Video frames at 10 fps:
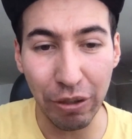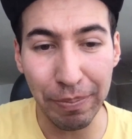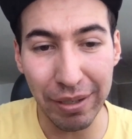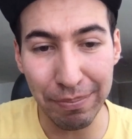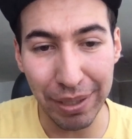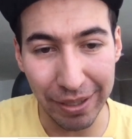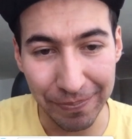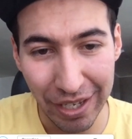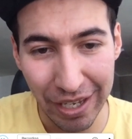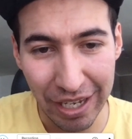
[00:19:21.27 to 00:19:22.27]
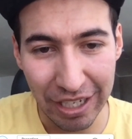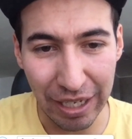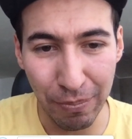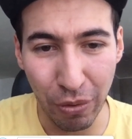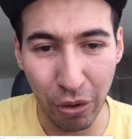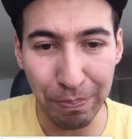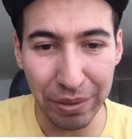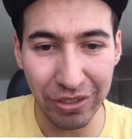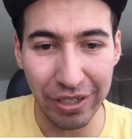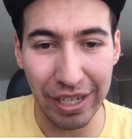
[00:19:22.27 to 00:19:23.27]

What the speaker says: Airbnb, a more